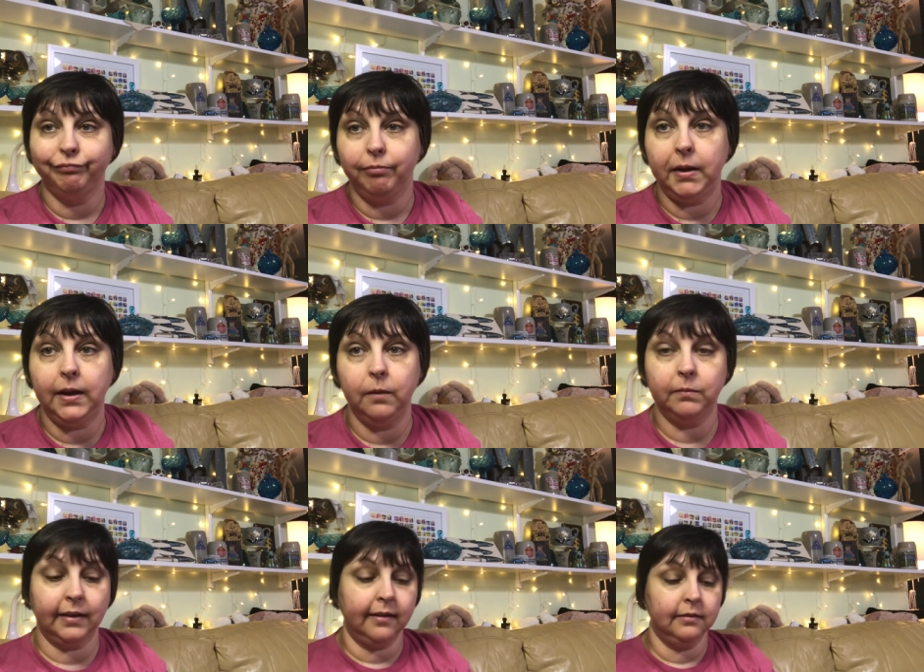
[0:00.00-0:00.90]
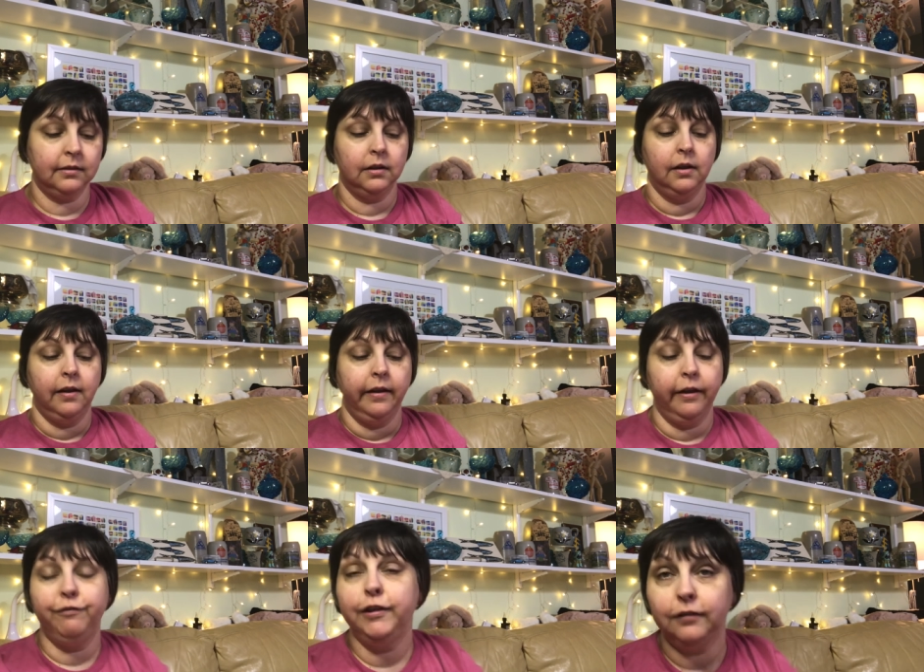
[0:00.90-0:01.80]
Medium sized.
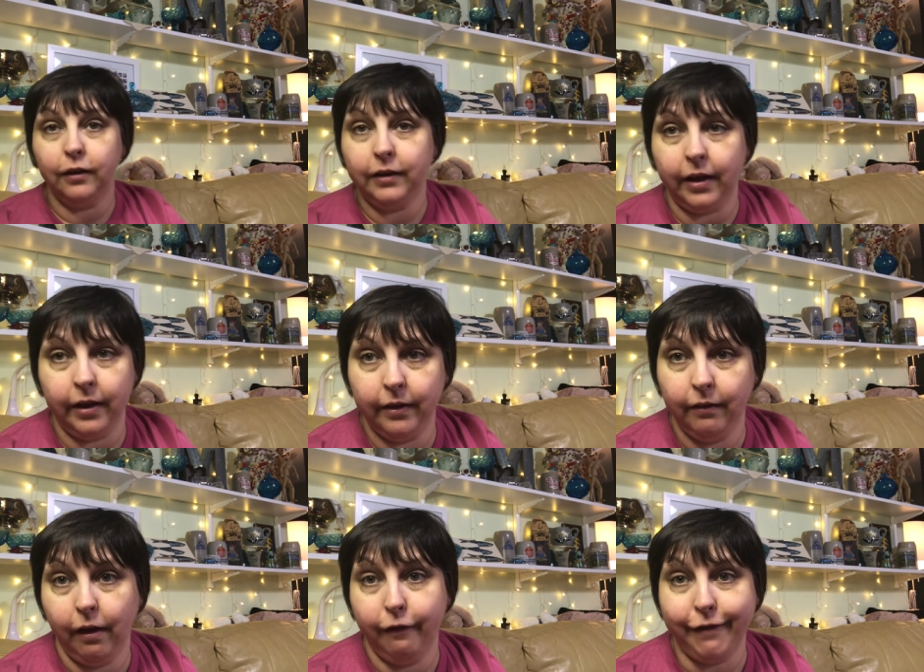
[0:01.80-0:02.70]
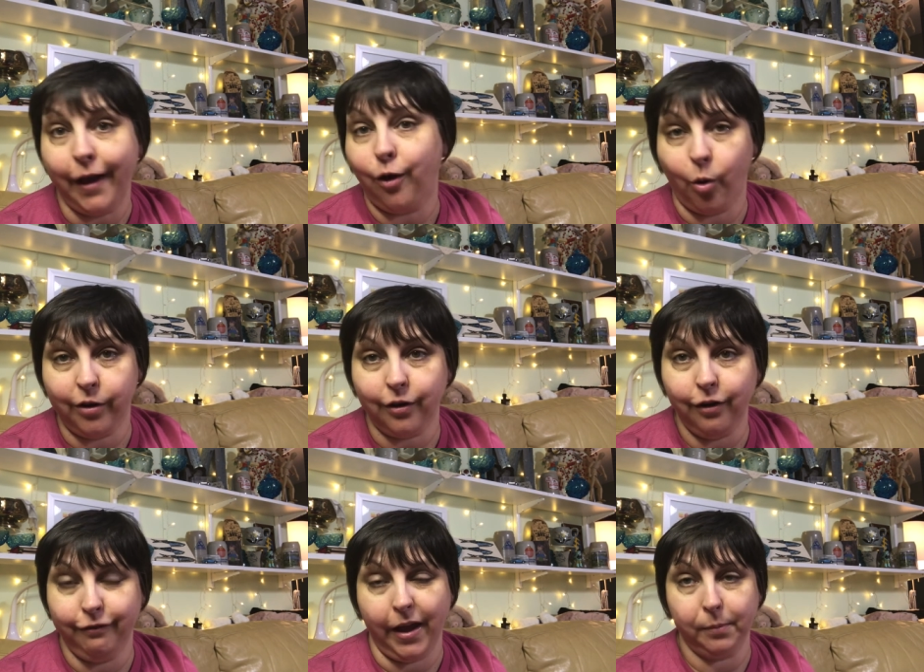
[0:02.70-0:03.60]
It fits on a, a fat quarter of
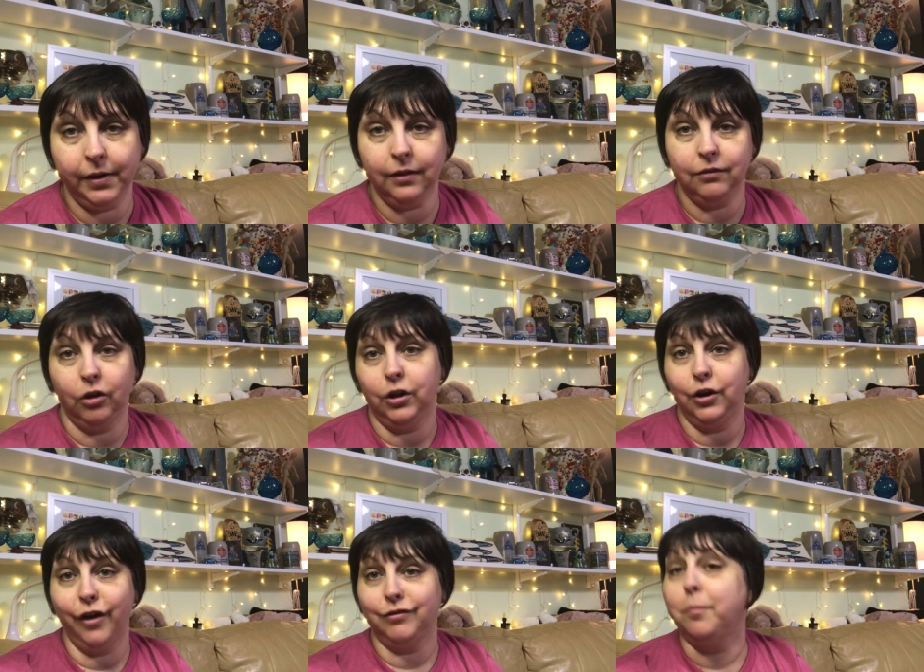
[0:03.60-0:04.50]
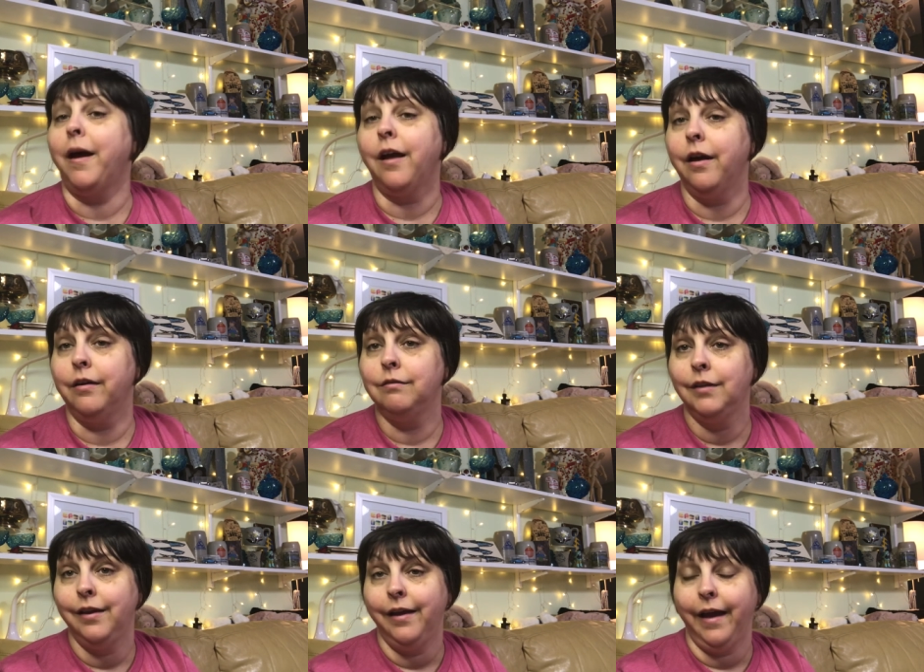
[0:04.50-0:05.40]
fabric, so you don't have to buy a
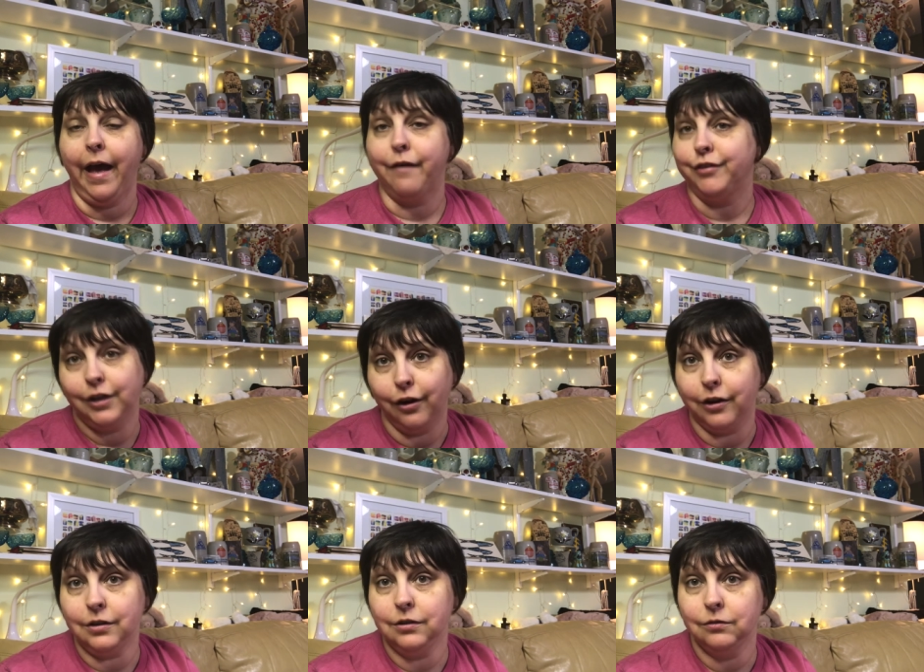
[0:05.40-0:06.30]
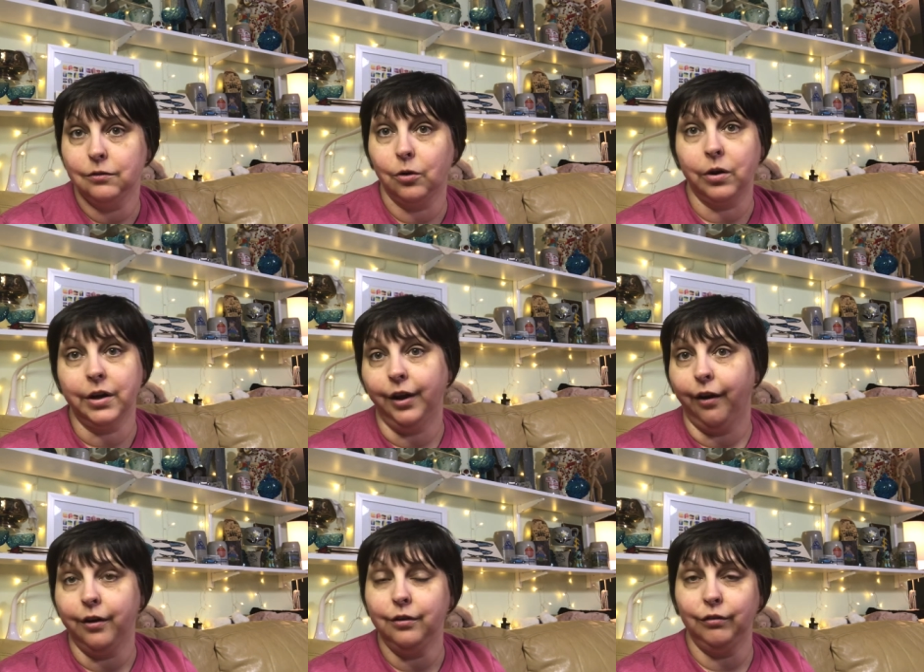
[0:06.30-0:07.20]
half a yard or a
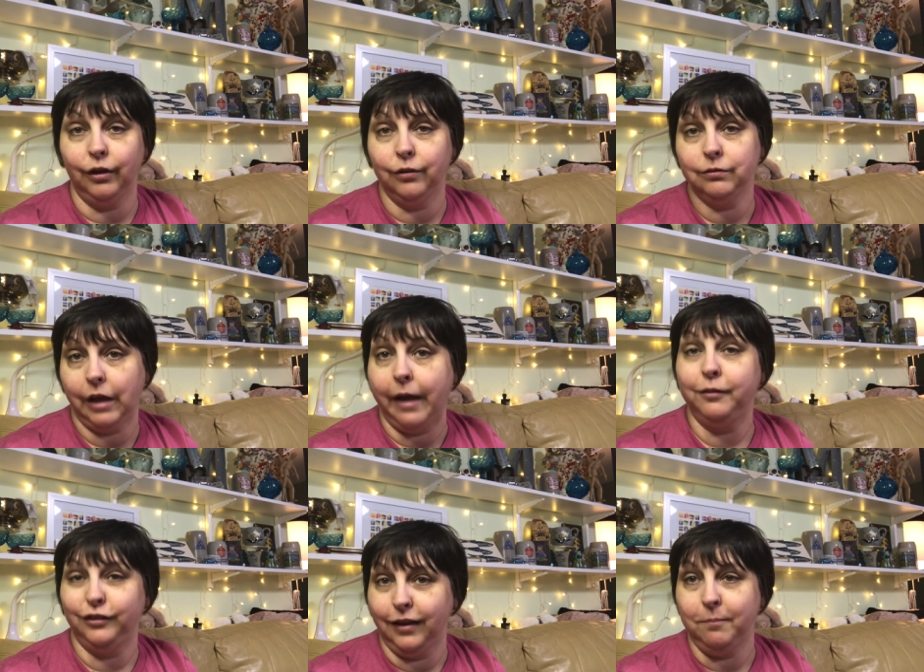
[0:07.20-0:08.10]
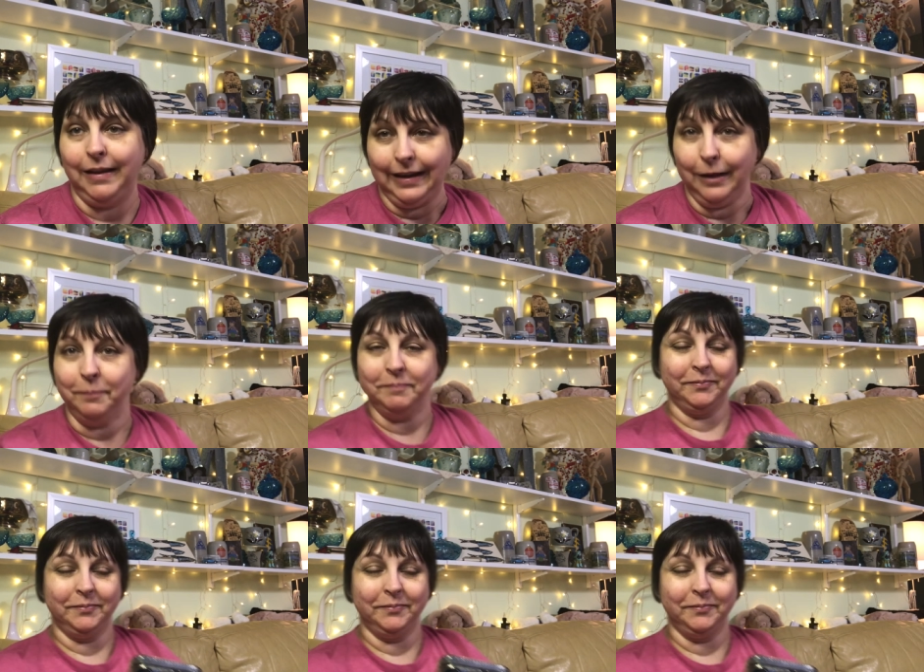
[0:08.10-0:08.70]
yard, so I would say medium.